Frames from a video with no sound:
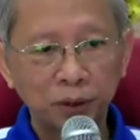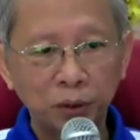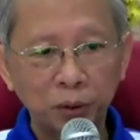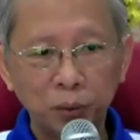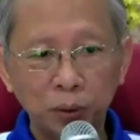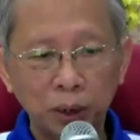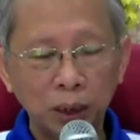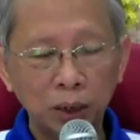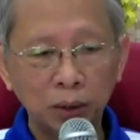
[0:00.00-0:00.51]

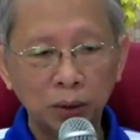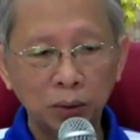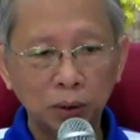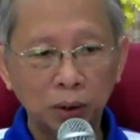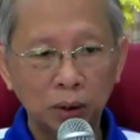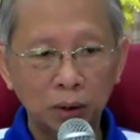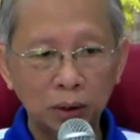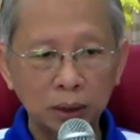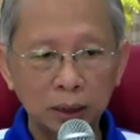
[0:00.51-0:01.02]
You are no
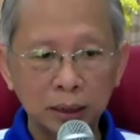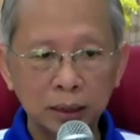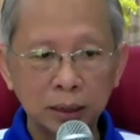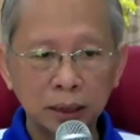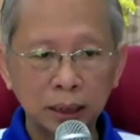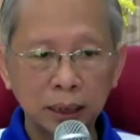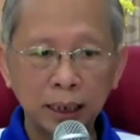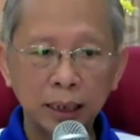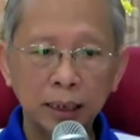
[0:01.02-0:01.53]

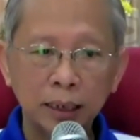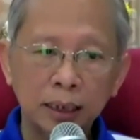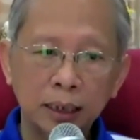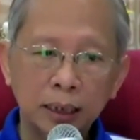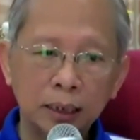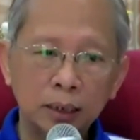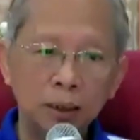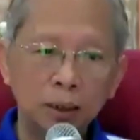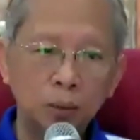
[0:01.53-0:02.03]
longer at
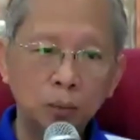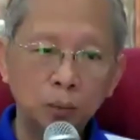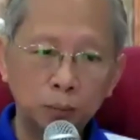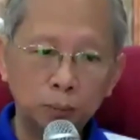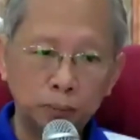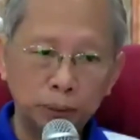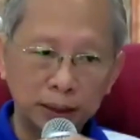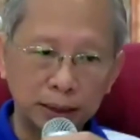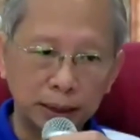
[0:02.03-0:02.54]

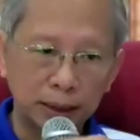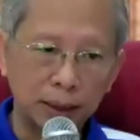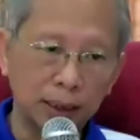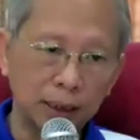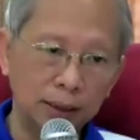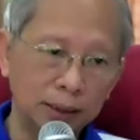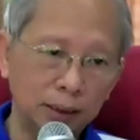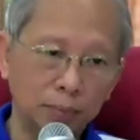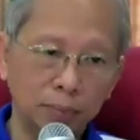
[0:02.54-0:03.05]

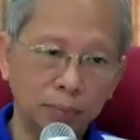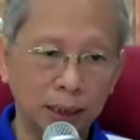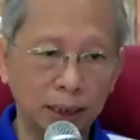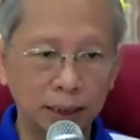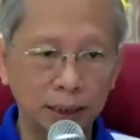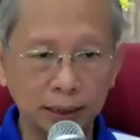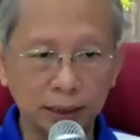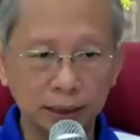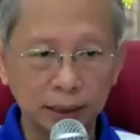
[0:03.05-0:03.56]
upachara
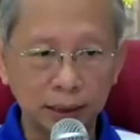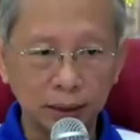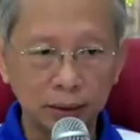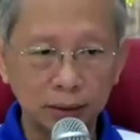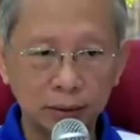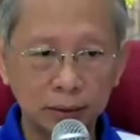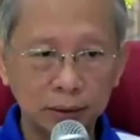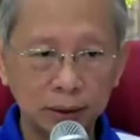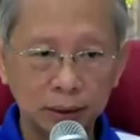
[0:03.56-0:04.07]
samadhi
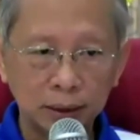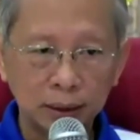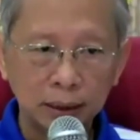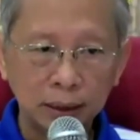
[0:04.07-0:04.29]
or